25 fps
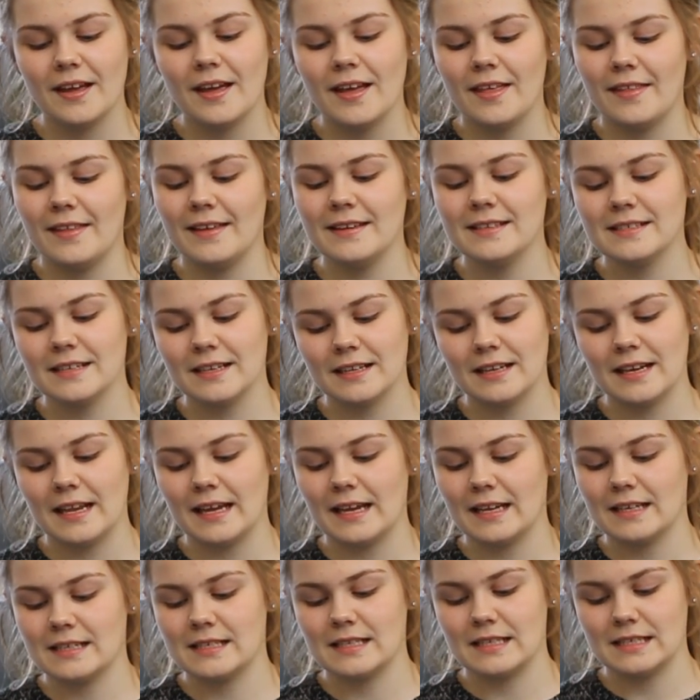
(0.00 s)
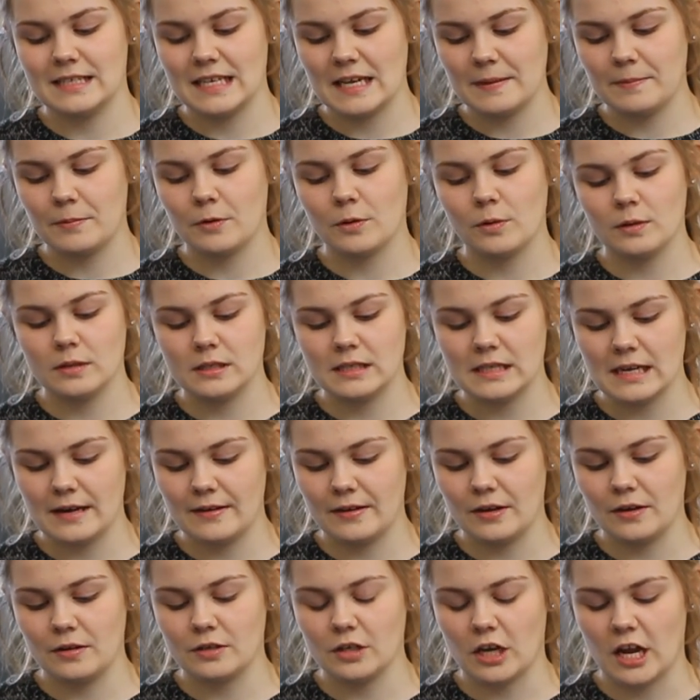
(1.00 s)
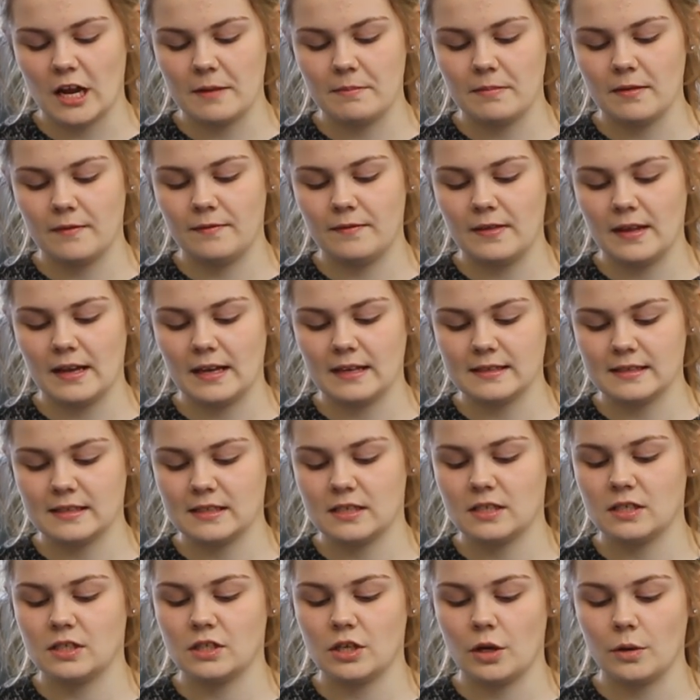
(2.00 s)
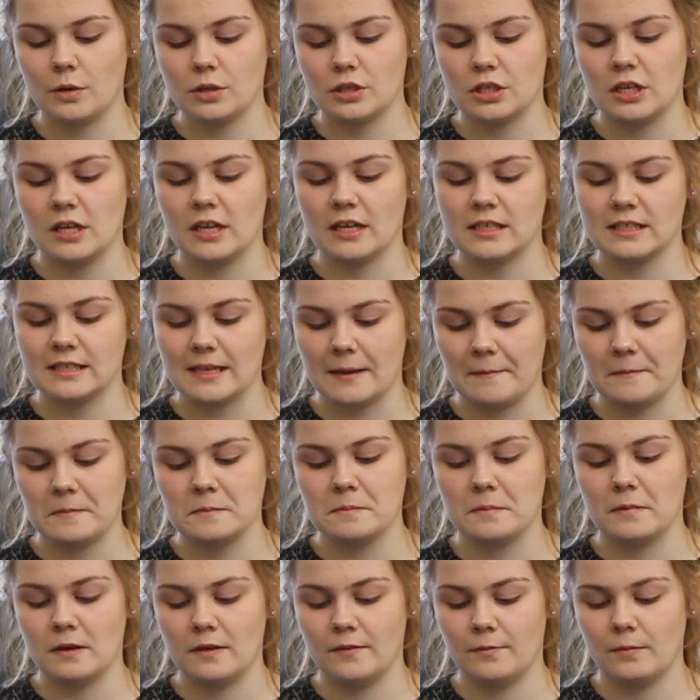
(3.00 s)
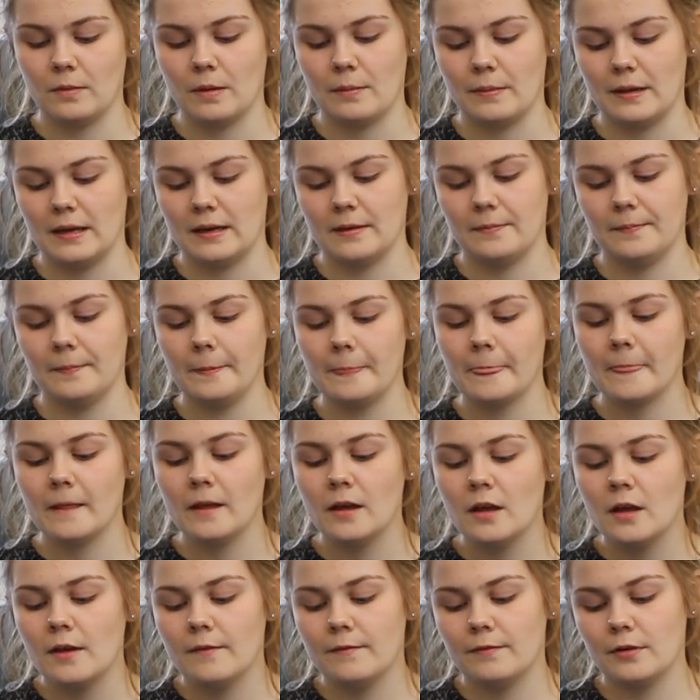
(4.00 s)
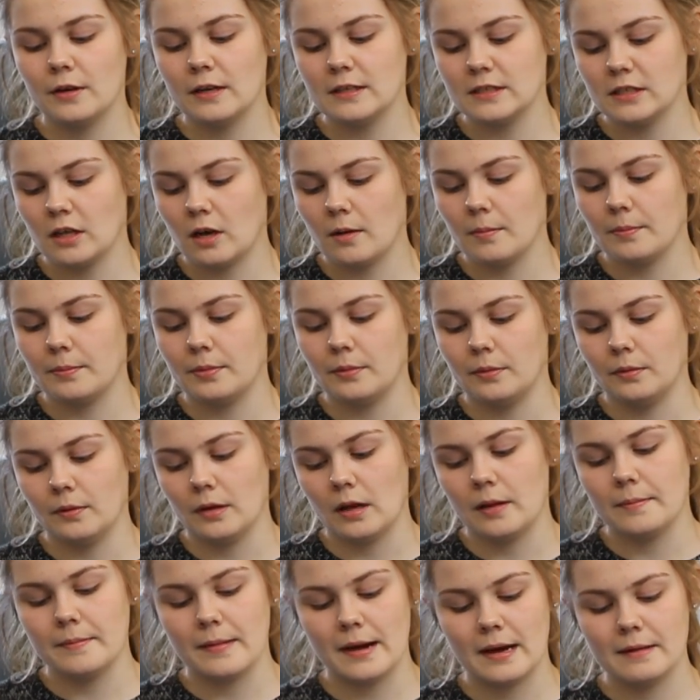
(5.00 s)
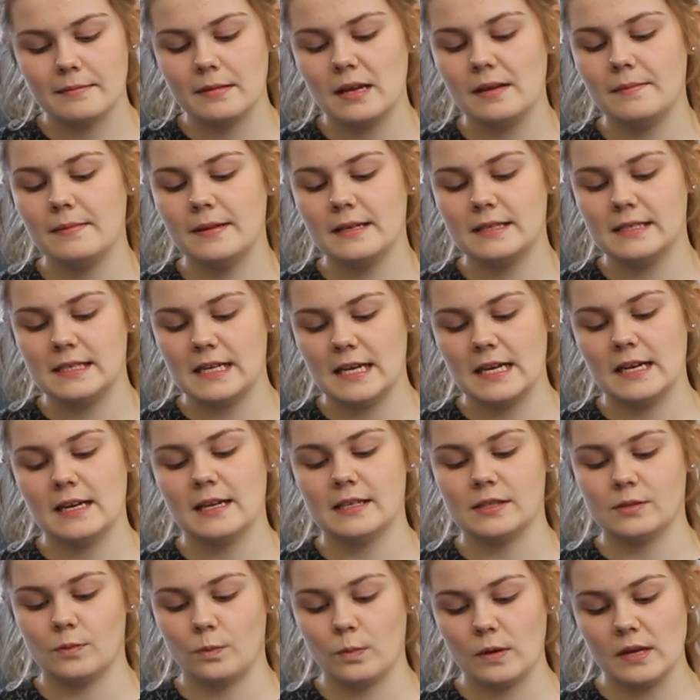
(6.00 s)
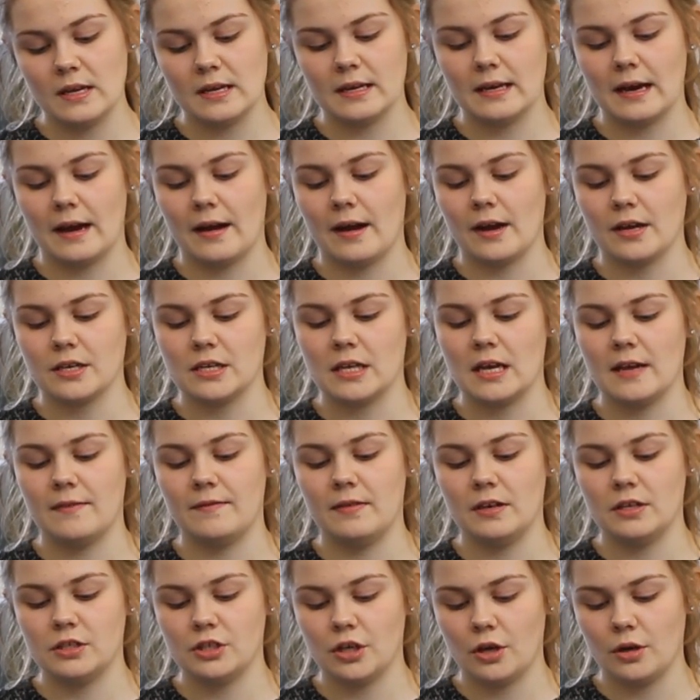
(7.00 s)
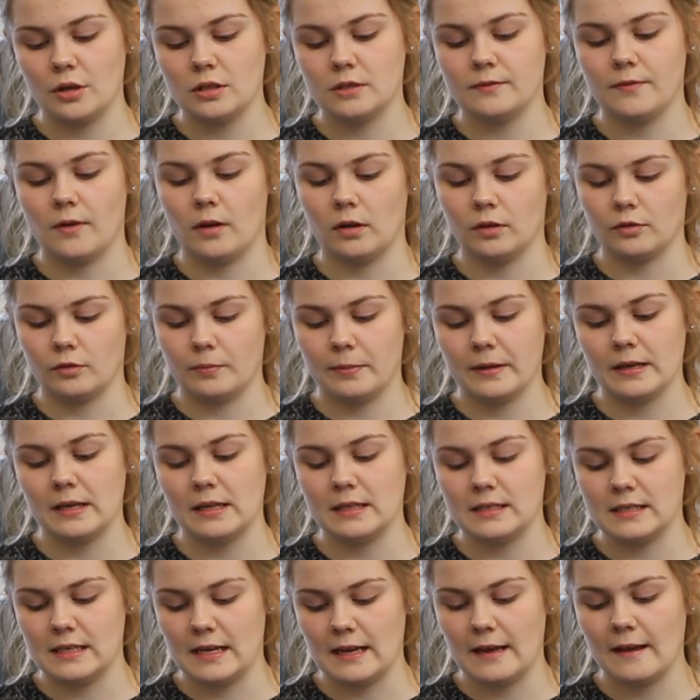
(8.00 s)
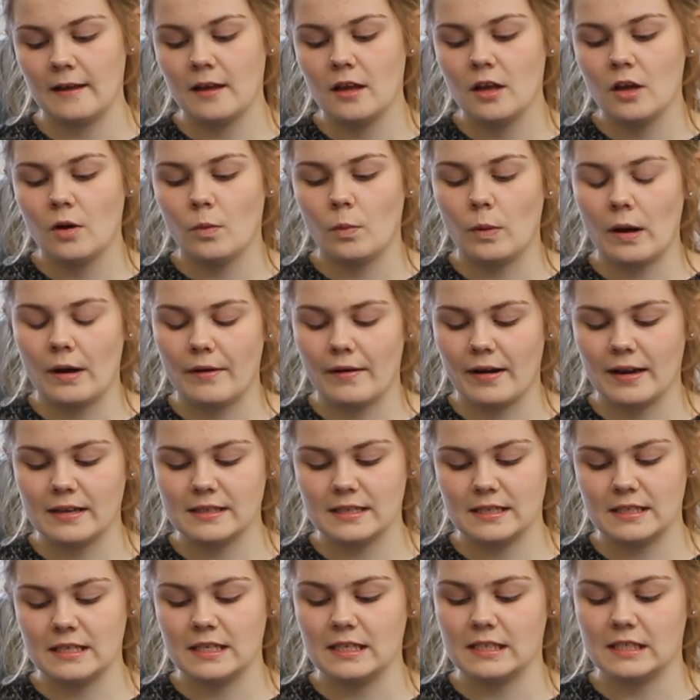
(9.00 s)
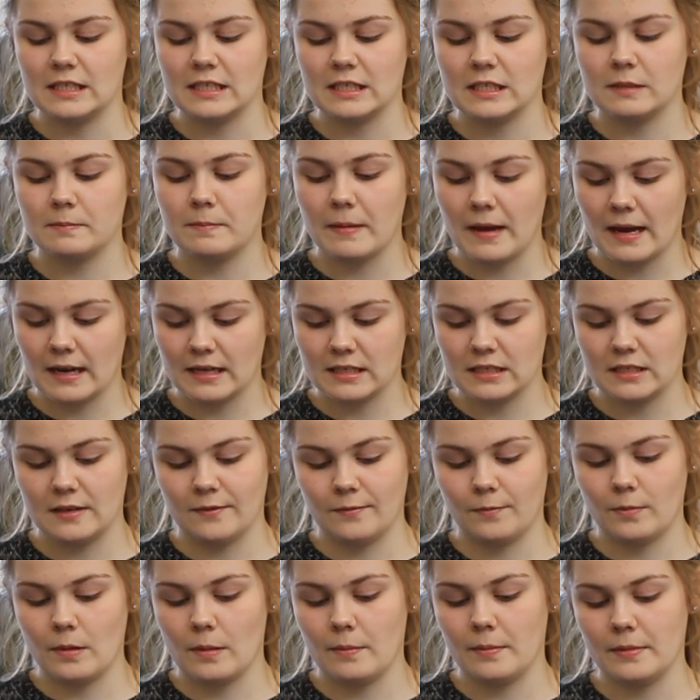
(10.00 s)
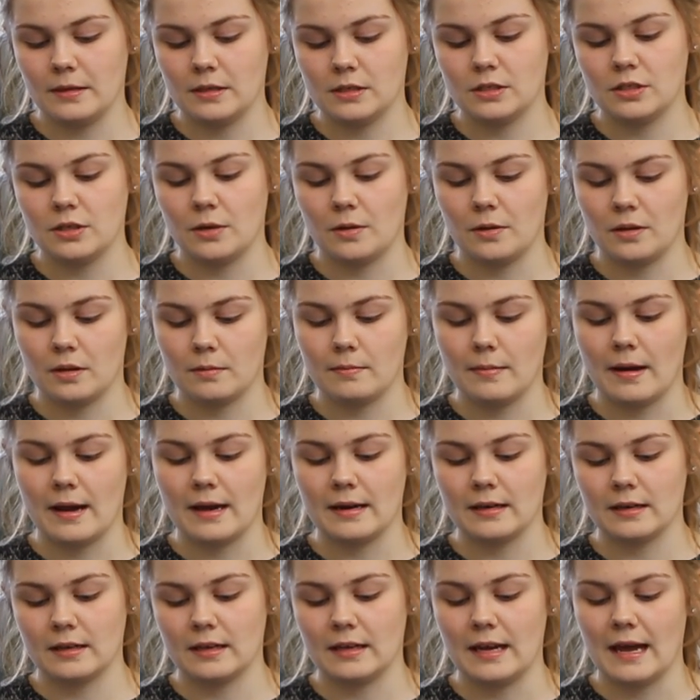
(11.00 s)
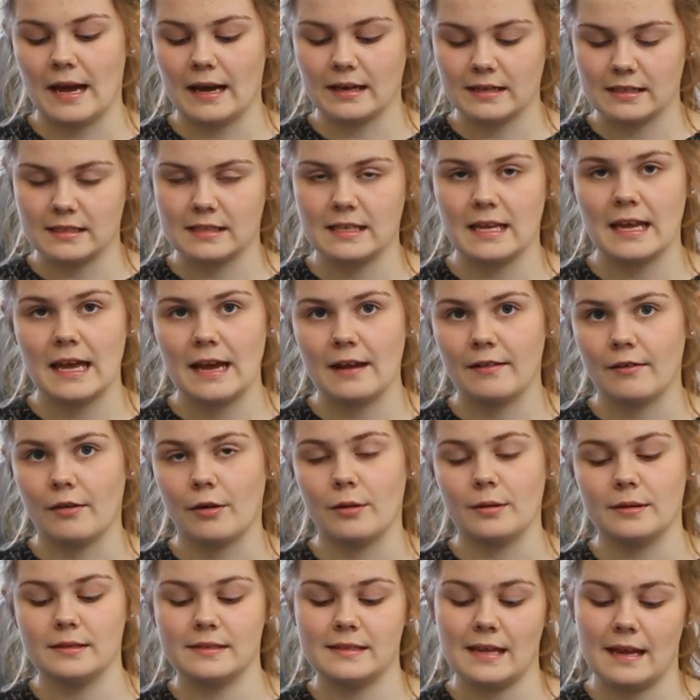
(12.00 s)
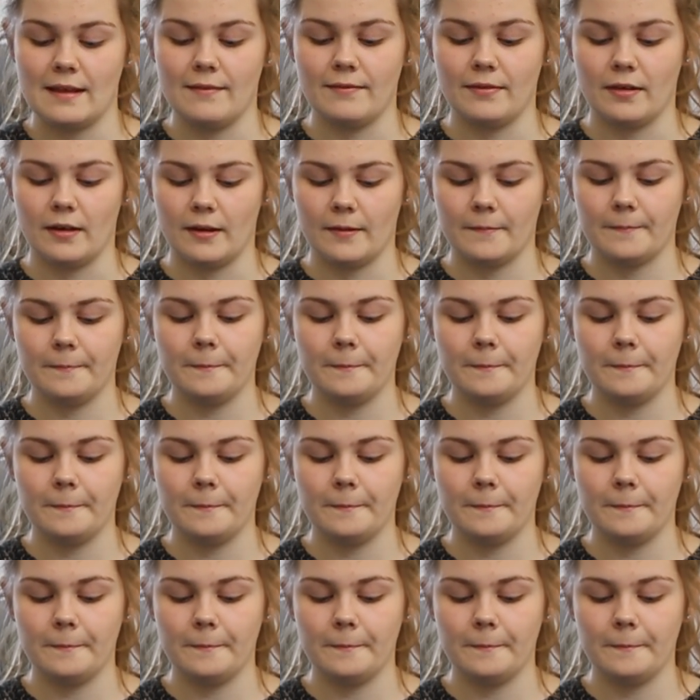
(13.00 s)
This could link to the typical stereotype of things that are socially acceptable of women. For example, a man may be seen as a weak character if he shows vulnerability, whereas it is expected of women so that the man can act as a hero and save her.